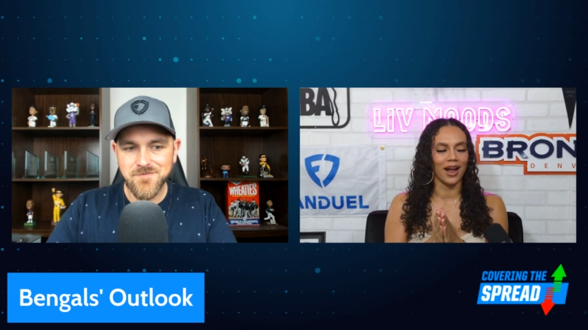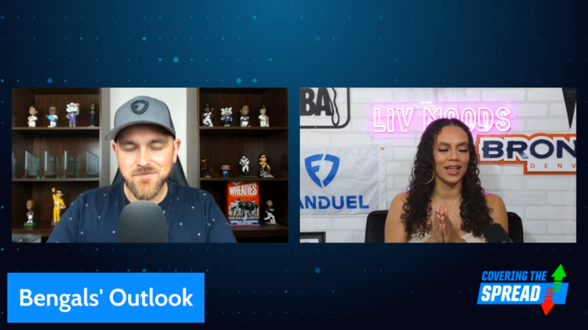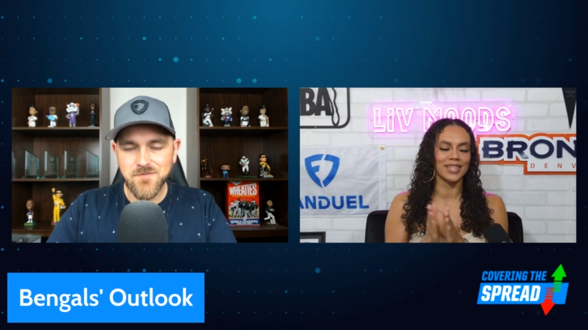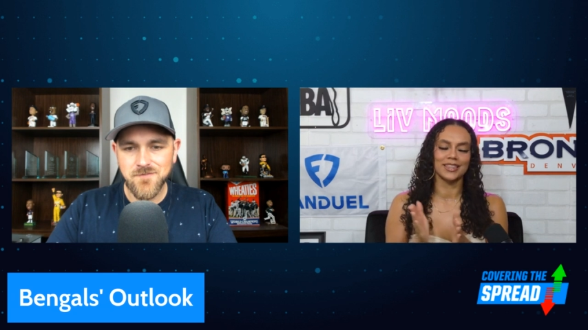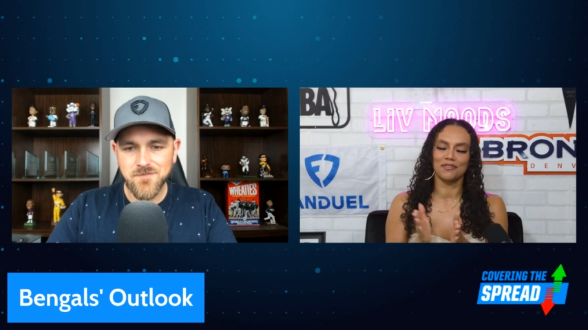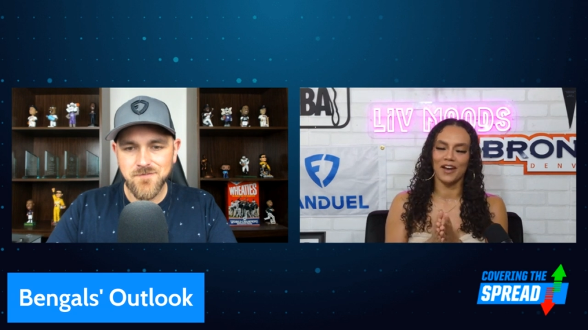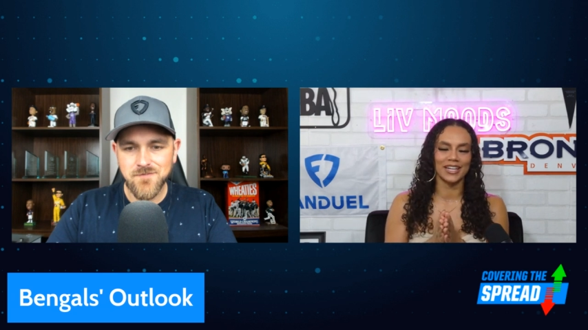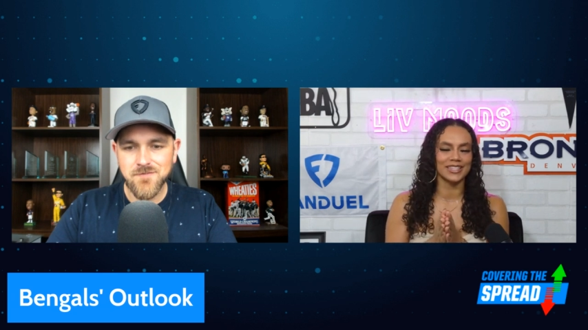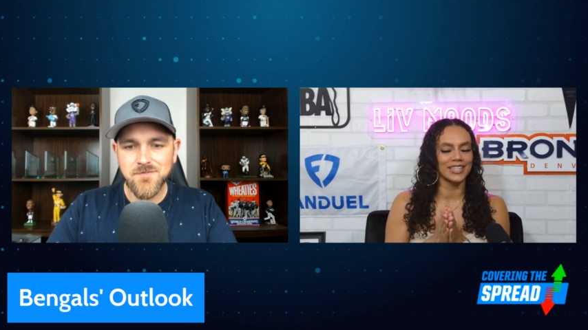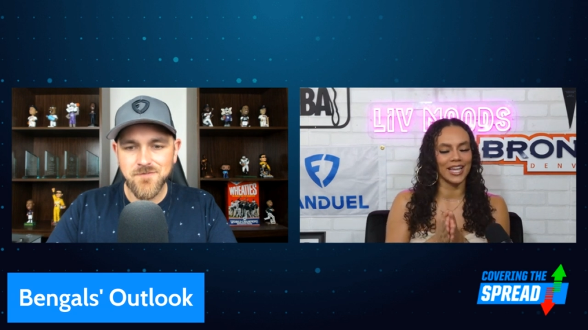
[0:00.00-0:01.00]
Speaker 1: I think the
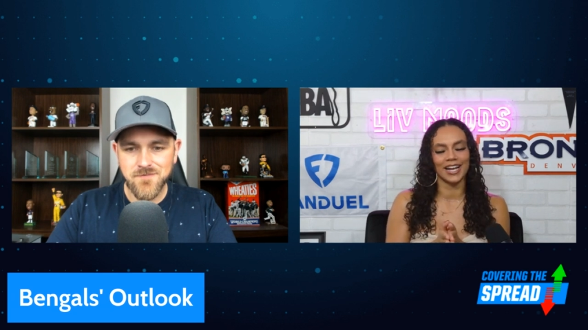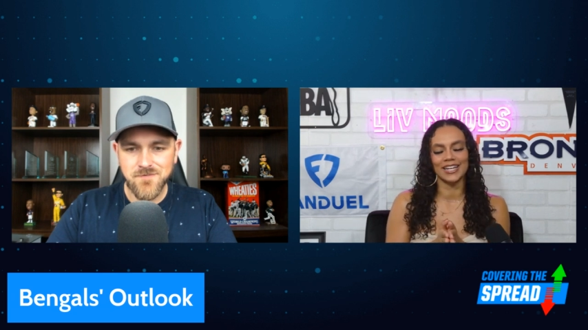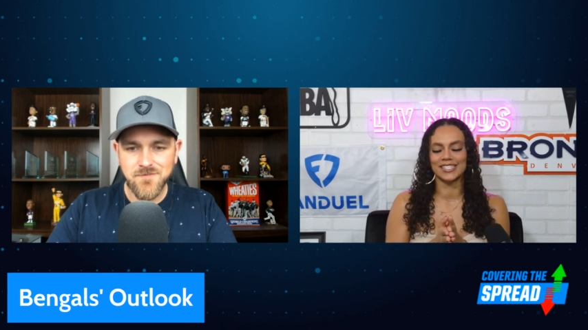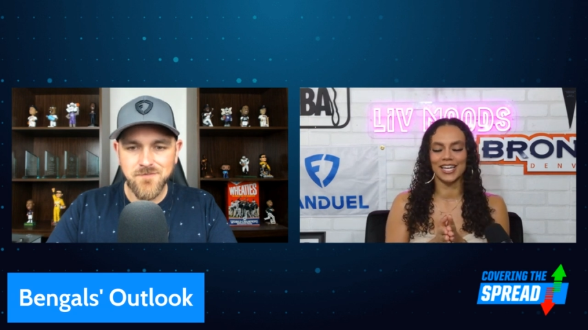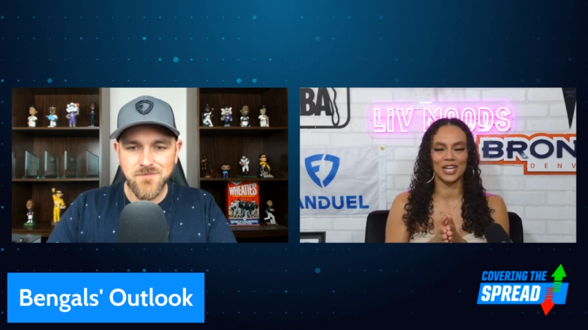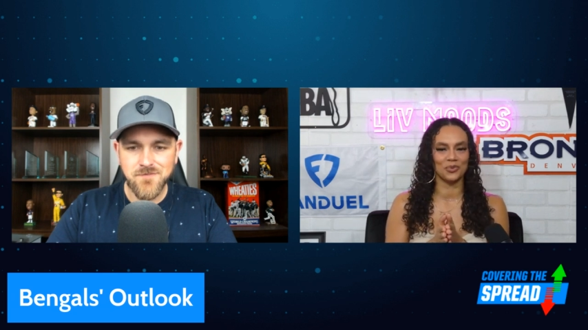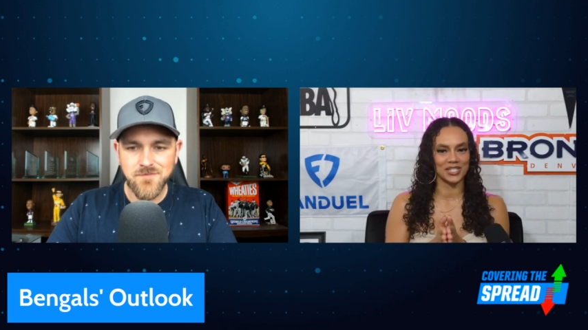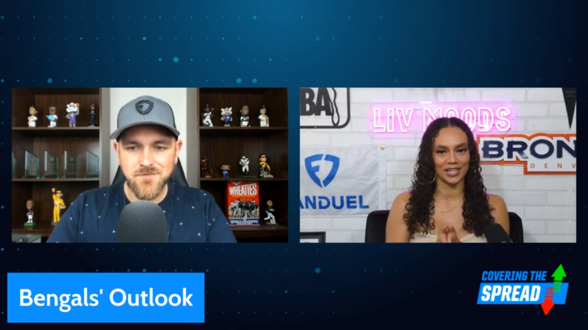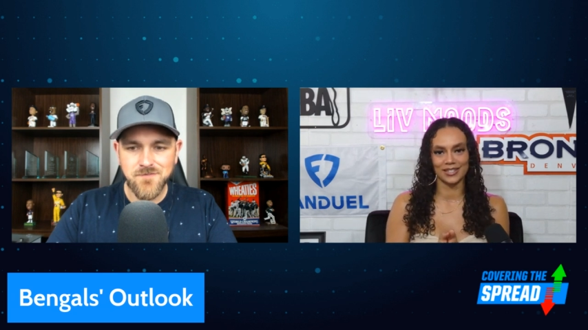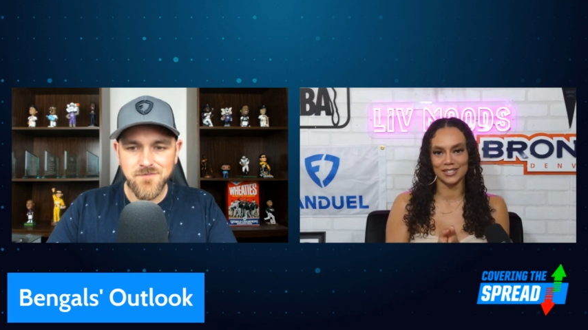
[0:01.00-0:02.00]
fact that, like I said, it was
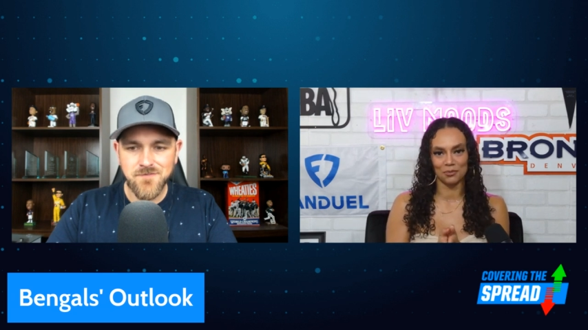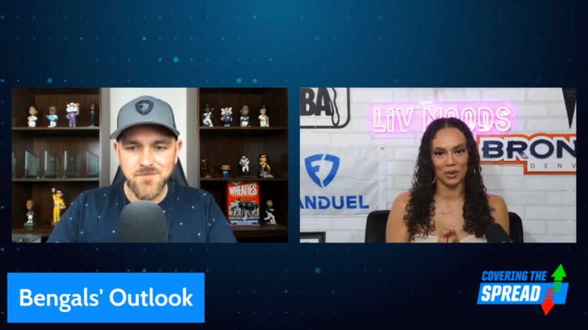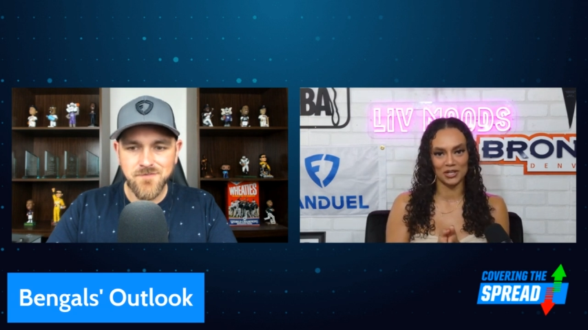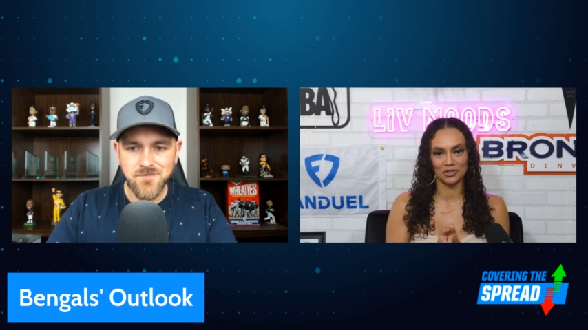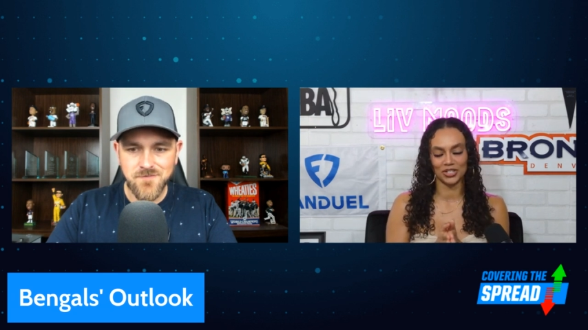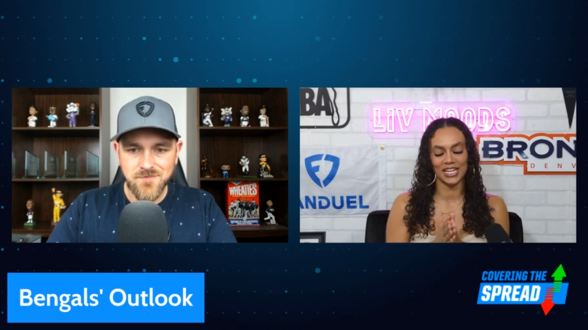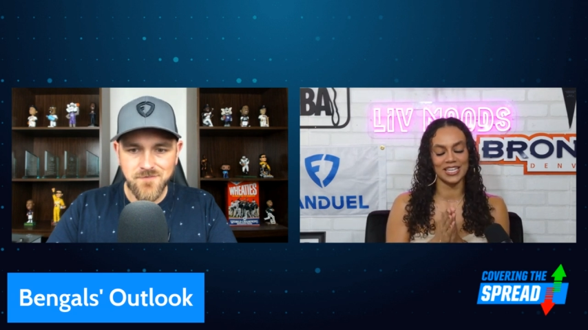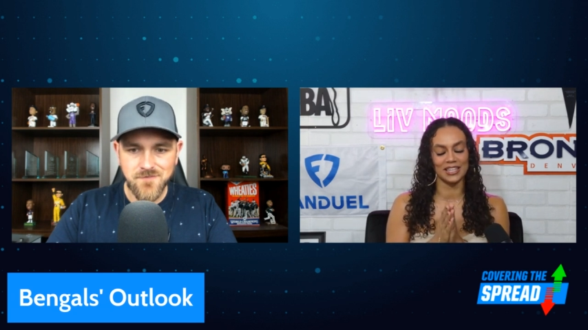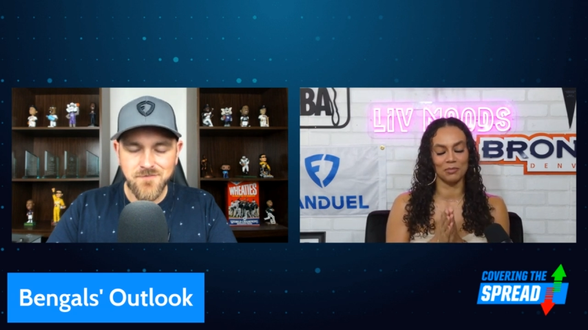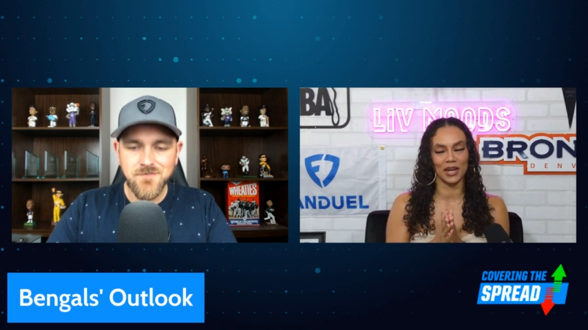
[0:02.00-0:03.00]
against the Patriots
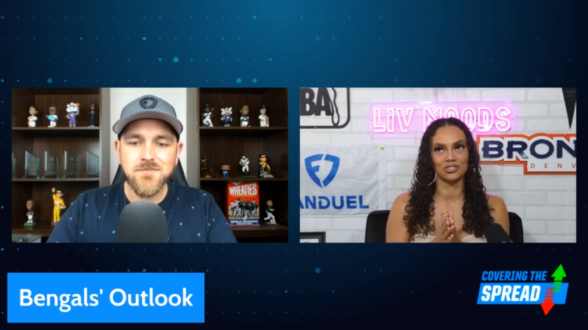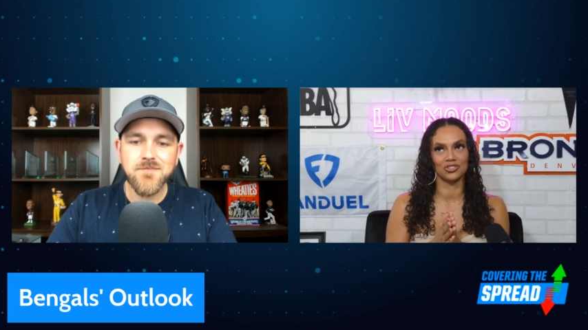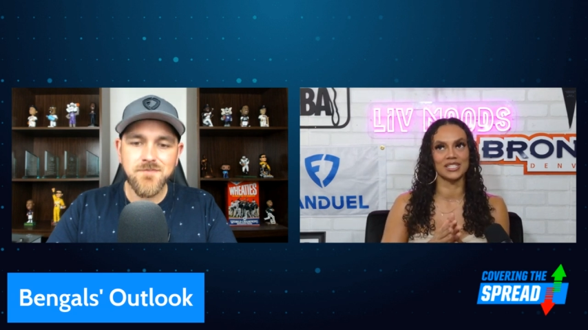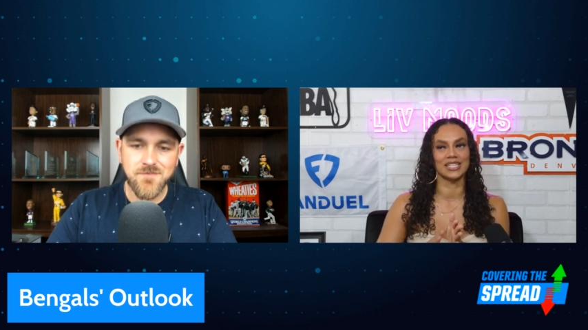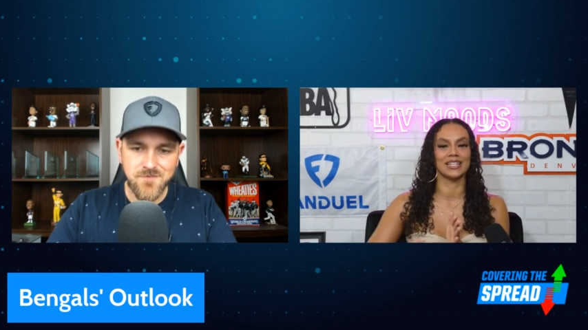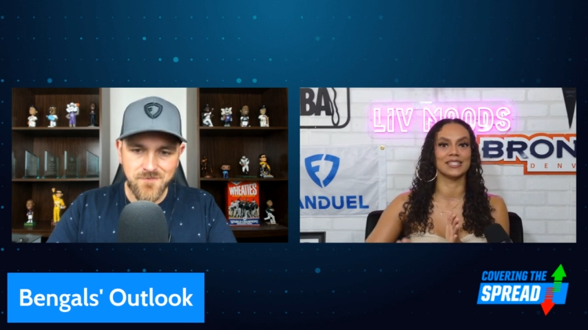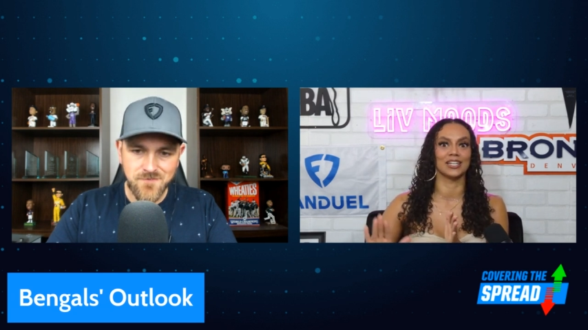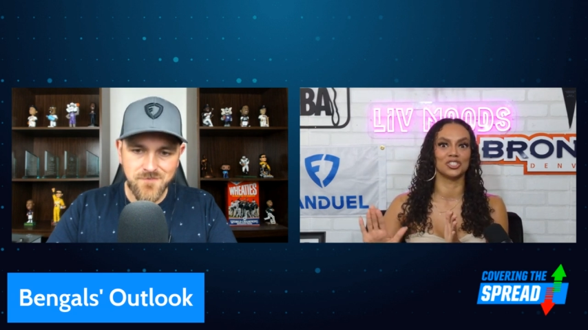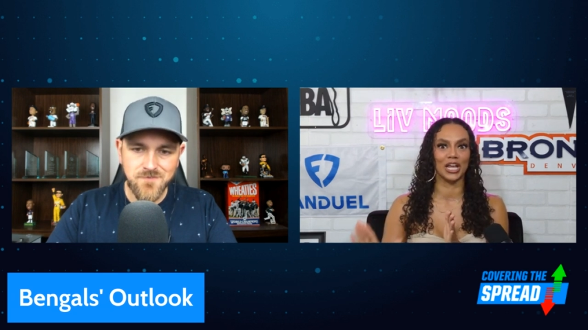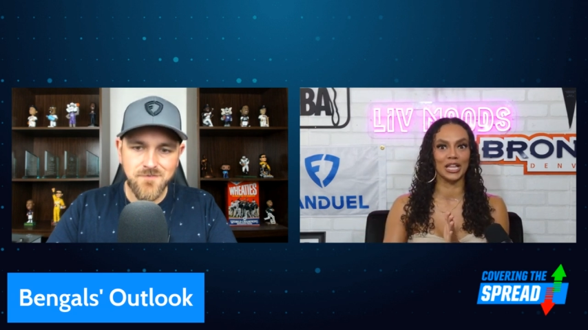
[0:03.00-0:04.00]
and the Patriots had
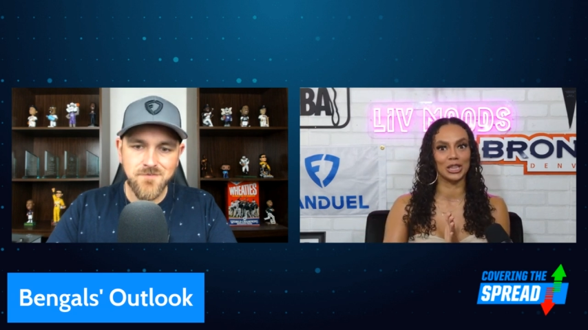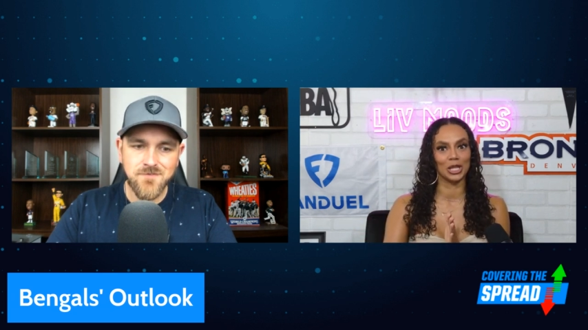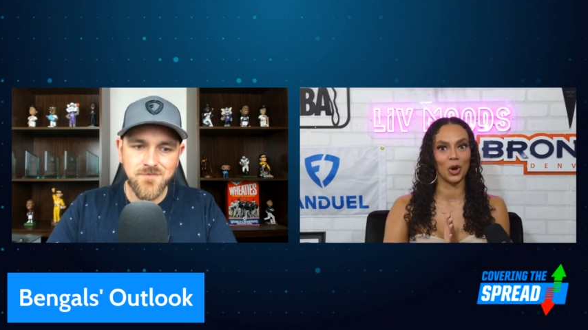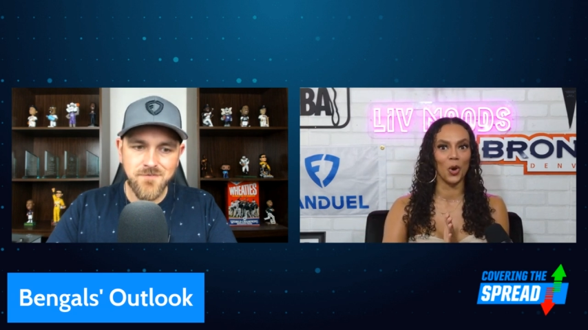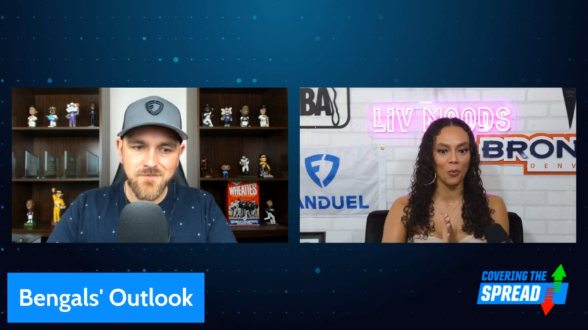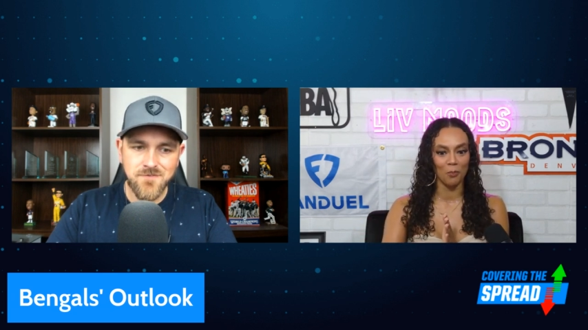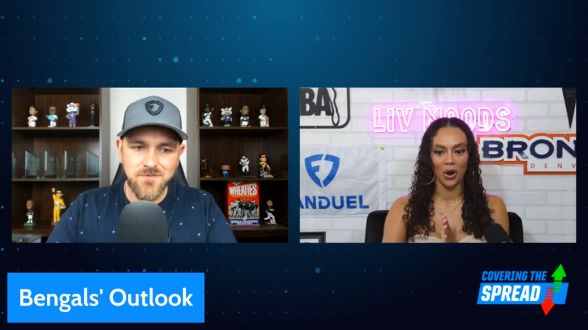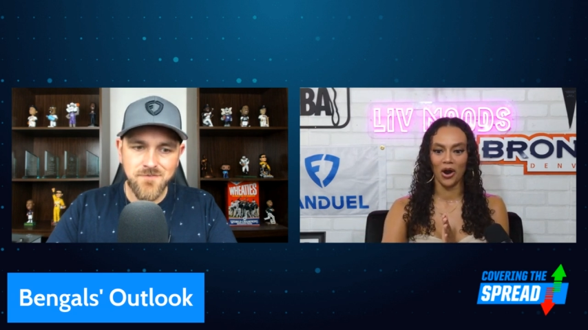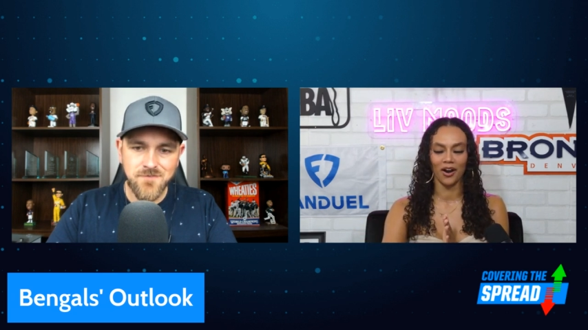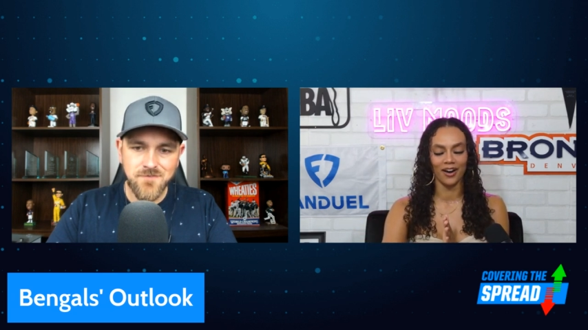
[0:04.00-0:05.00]
such a low
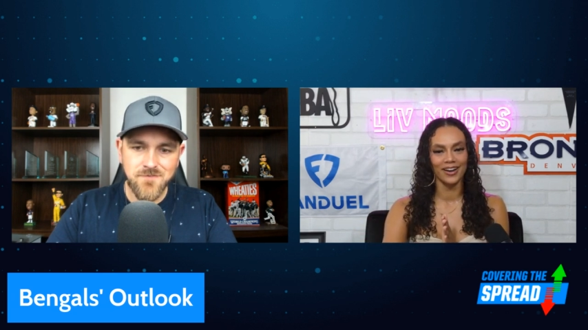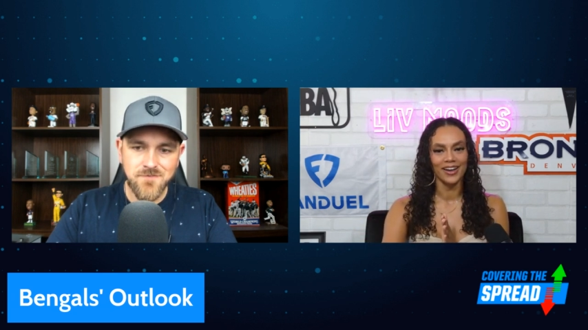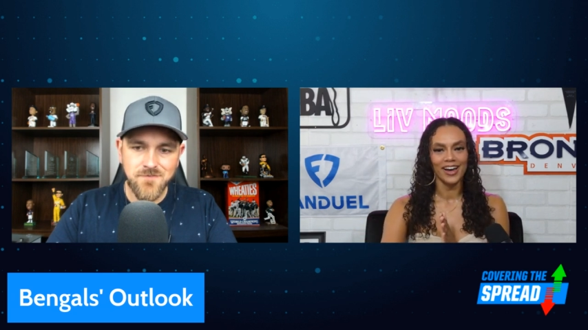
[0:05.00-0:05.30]
bar